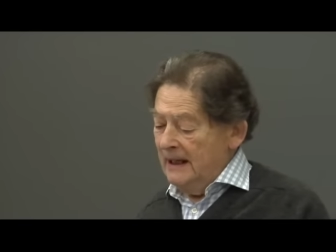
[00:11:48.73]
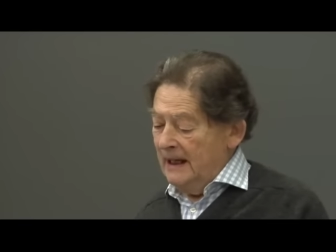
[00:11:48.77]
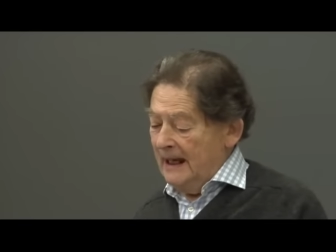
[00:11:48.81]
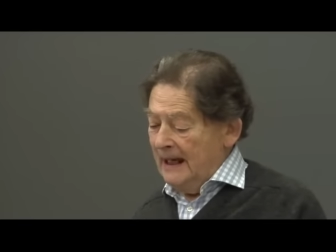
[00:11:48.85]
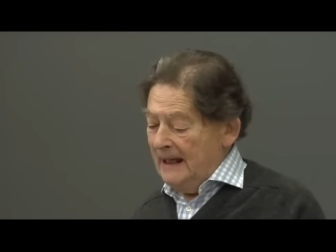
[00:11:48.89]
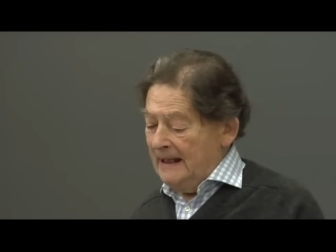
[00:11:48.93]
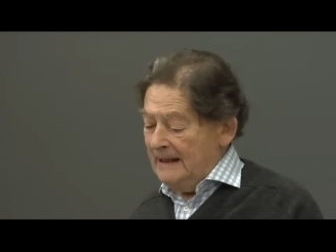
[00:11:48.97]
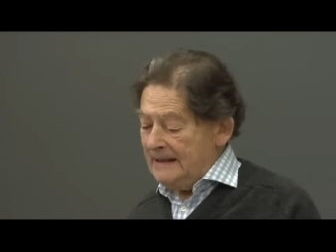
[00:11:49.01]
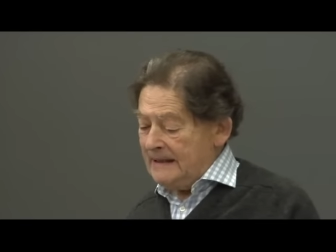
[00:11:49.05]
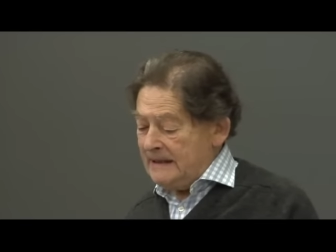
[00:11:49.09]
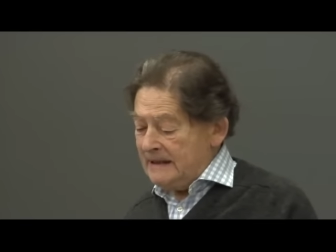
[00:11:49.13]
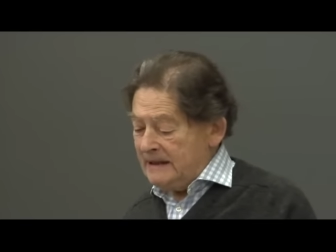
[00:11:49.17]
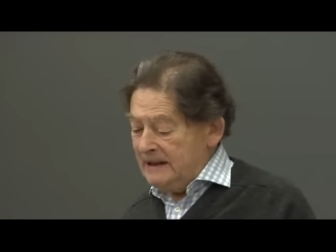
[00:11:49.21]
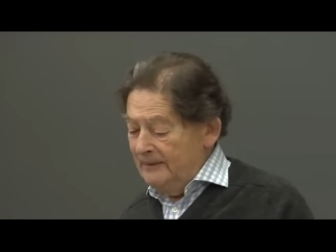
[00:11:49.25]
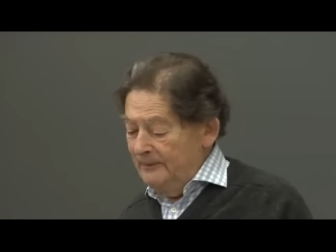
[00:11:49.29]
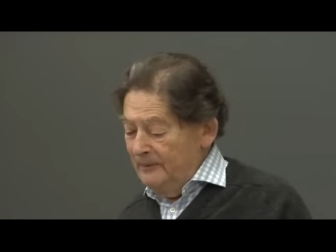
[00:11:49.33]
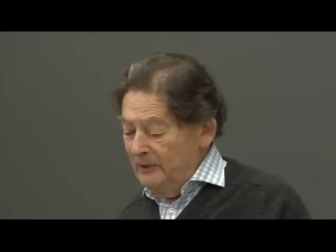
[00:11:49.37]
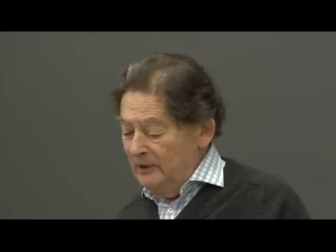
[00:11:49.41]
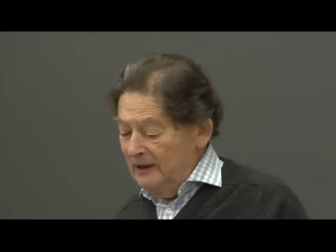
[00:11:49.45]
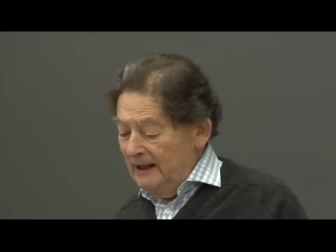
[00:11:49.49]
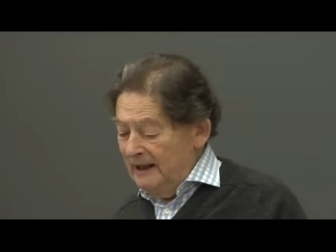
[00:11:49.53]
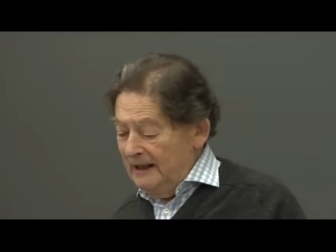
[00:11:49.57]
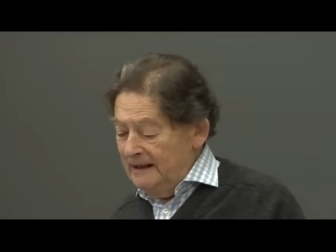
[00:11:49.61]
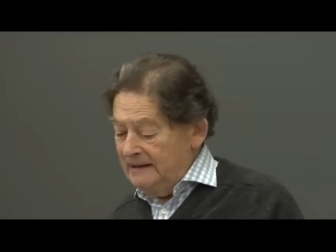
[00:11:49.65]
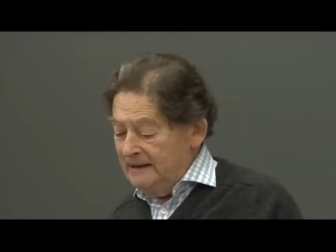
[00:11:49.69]
had
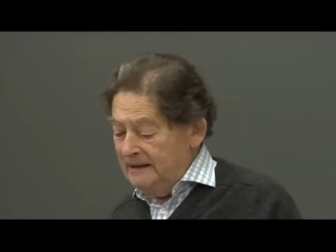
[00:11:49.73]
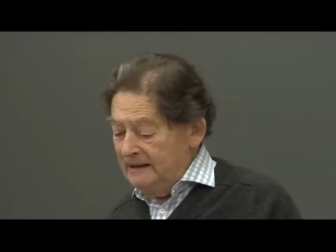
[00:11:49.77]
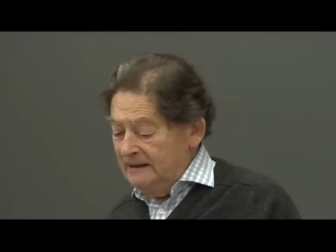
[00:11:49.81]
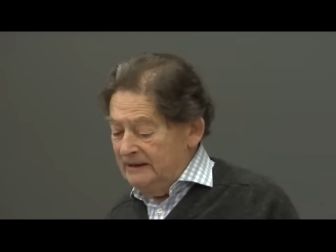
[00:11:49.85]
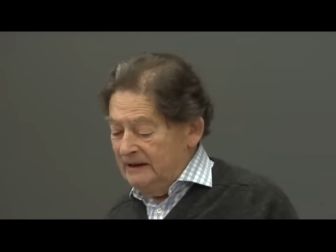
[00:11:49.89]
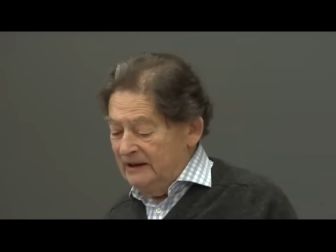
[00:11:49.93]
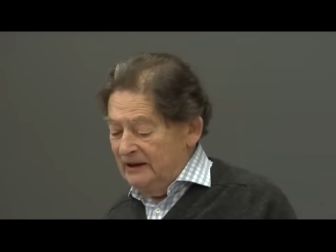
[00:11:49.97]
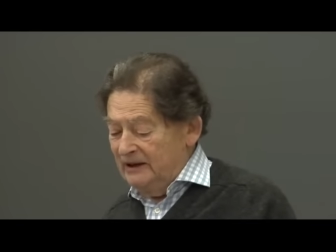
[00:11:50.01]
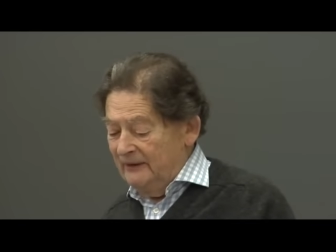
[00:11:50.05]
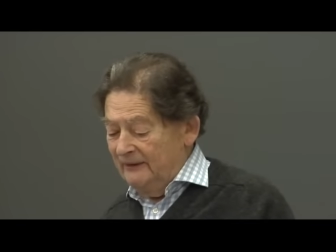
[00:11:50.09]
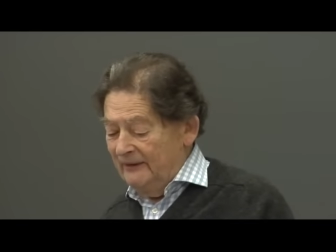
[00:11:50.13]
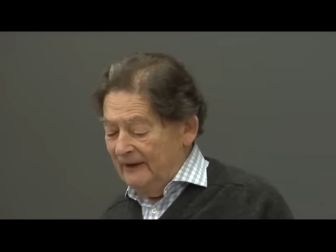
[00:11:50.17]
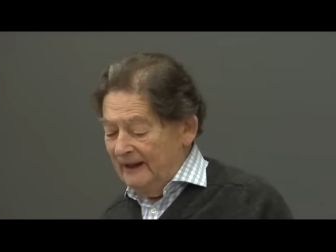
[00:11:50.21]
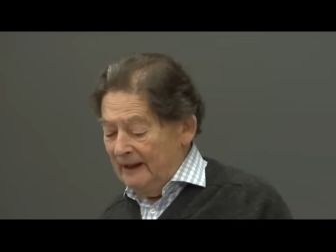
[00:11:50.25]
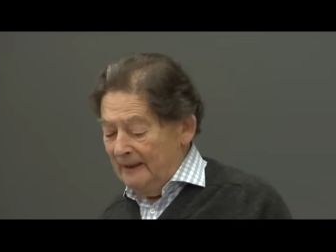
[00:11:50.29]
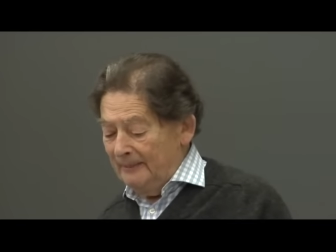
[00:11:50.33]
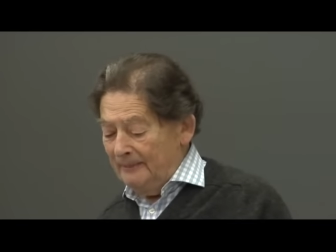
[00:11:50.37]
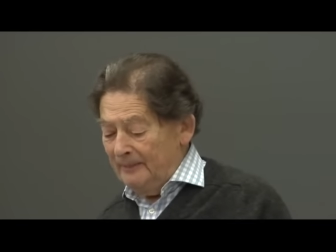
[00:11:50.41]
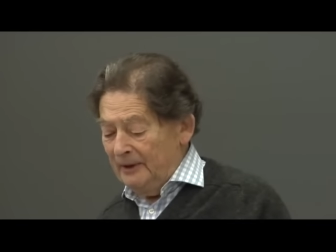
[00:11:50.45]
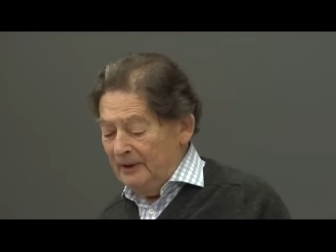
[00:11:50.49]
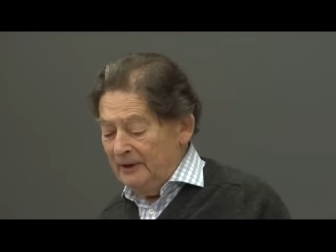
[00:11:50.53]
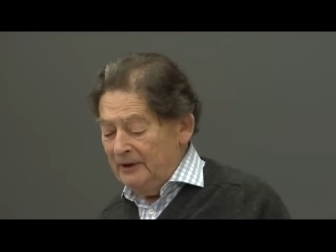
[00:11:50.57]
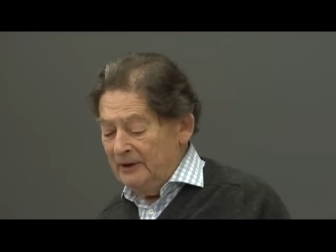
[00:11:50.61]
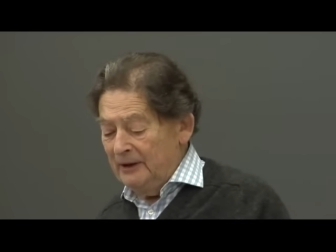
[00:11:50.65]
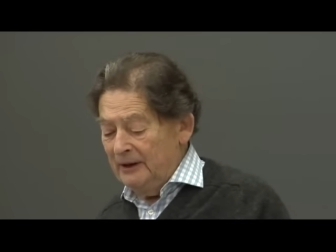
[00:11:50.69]
stimulated the
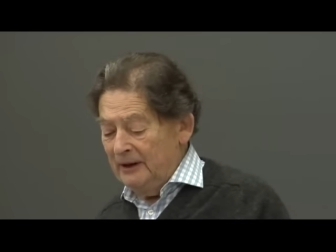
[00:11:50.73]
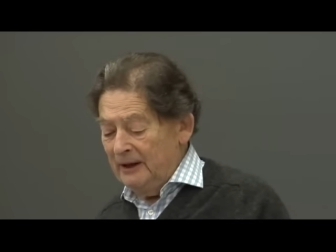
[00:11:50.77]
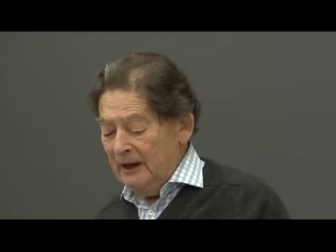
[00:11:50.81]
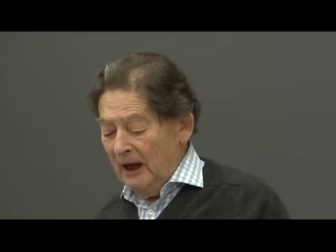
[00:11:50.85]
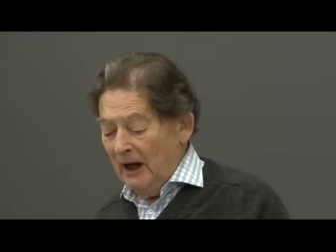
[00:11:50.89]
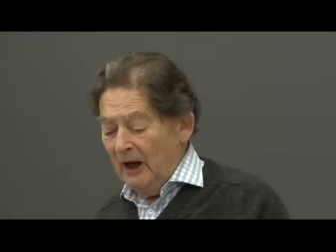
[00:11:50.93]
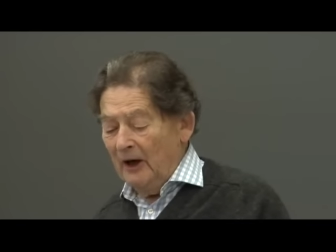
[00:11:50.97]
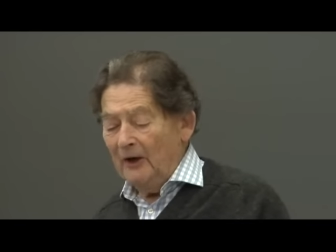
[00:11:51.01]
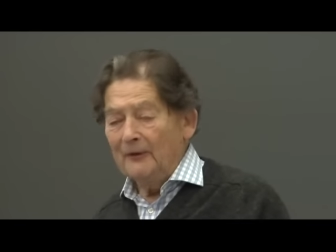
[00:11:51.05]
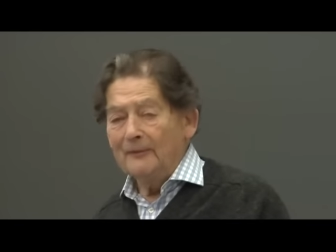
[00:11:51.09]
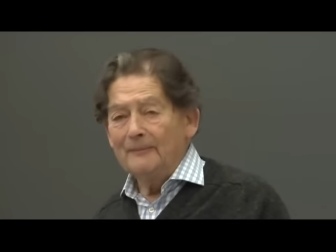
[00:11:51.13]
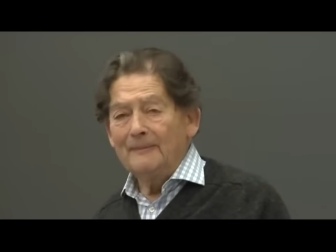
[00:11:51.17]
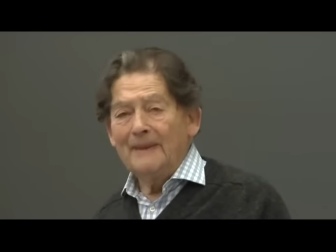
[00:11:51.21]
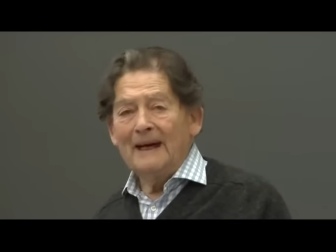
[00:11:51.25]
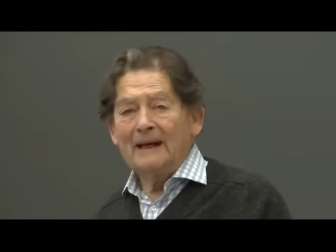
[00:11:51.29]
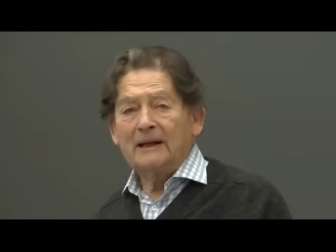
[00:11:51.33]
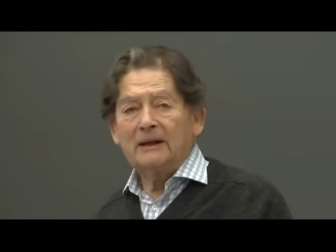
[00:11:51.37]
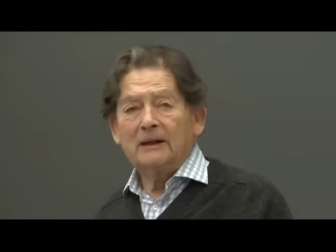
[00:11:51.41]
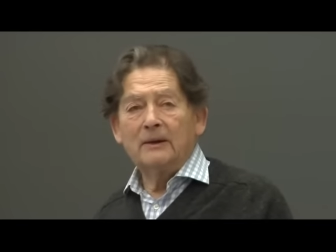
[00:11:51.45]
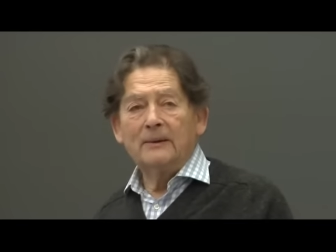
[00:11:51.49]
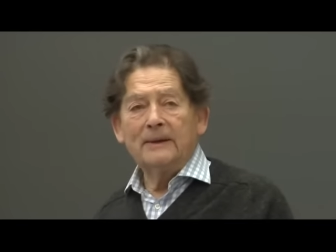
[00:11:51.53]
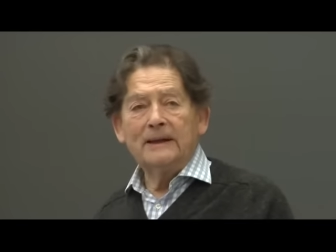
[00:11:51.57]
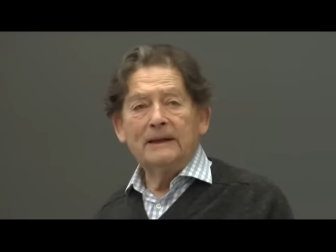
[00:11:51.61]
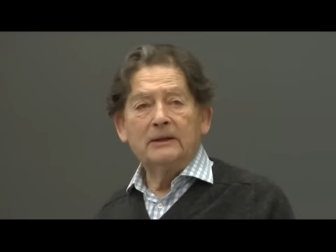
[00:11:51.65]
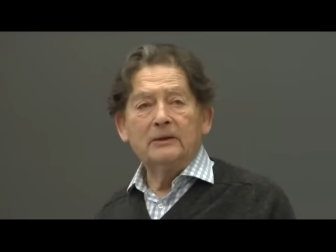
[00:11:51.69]
development of
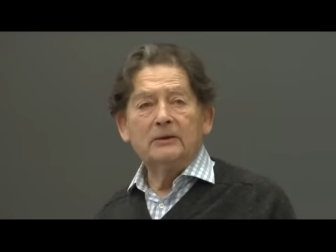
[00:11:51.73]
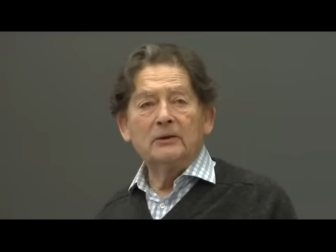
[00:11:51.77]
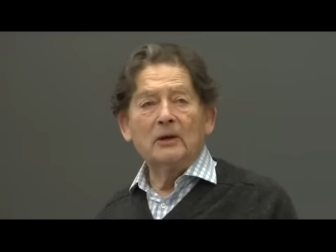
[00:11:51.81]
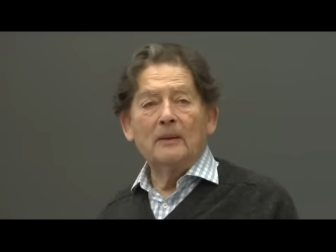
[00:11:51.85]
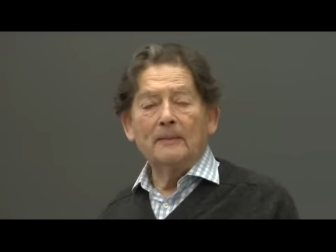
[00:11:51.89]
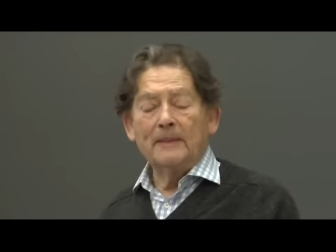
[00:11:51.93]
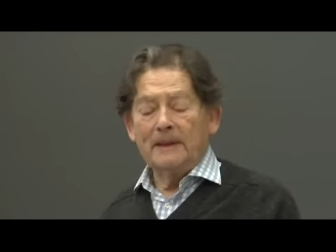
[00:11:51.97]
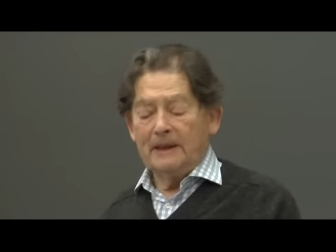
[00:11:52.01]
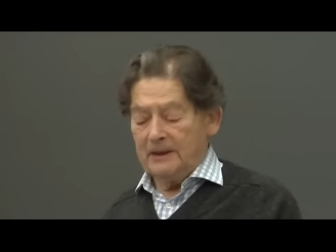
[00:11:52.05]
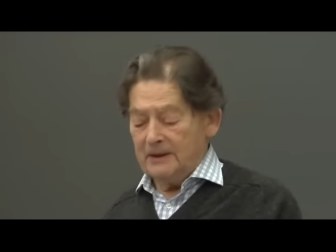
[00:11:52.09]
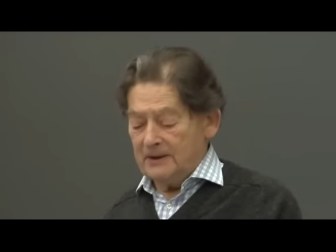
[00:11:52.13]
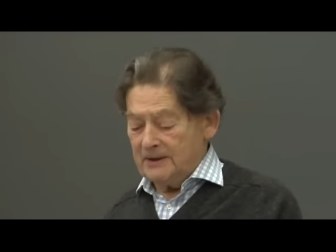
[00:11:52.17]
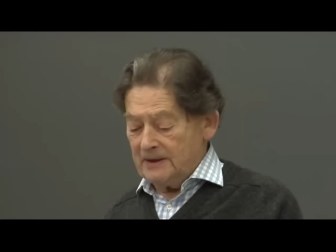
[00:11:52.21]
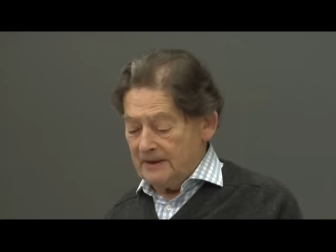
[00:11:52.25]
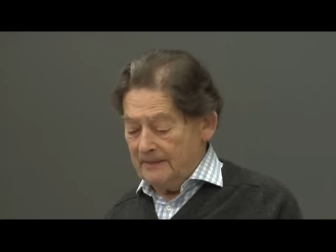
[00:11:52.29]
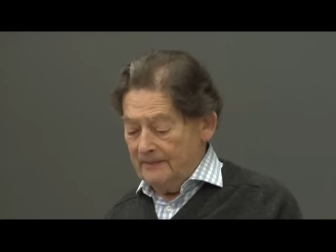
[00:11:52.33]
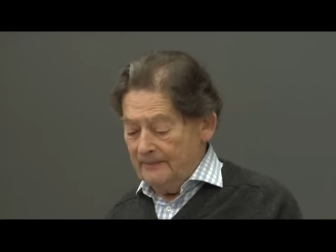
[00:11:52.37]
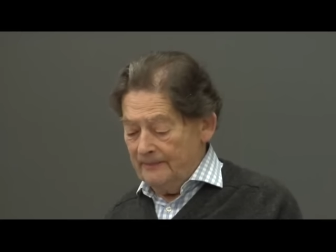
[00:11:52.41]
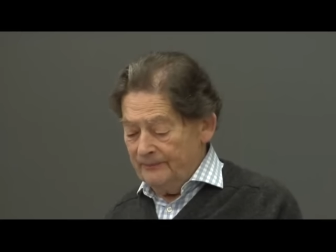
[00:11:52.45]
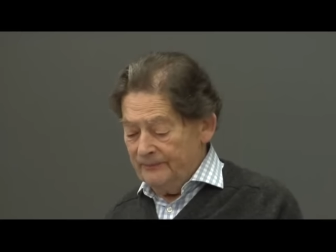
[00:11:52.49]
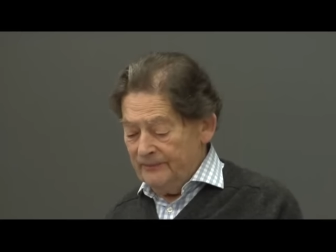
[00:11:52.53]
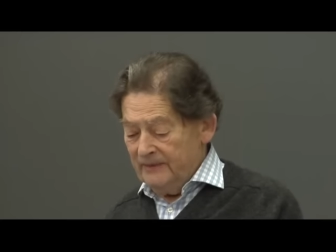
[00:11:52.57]
macroeconomics.